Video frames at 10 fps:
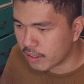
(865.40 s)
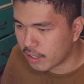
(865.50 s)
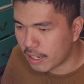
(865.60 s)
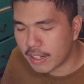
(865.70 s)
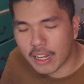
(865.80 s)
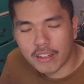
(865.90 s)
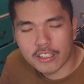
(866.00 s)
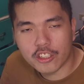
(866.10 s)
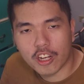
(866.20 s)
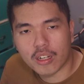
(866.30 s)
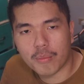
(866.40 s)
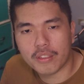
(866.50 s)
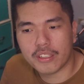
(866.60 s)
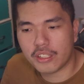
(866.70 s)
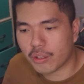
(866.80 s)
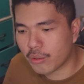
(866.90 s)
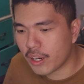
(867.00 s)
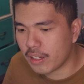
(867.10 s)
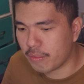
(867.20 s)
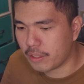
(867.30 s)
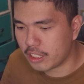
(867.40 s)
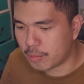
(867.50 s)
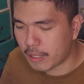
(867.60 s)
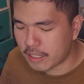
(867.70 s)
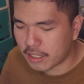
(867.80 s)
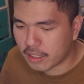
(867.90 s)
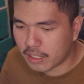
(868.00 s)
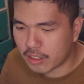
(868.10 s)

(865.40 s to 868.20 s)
Now let's talk about the Zero Red, which is basically the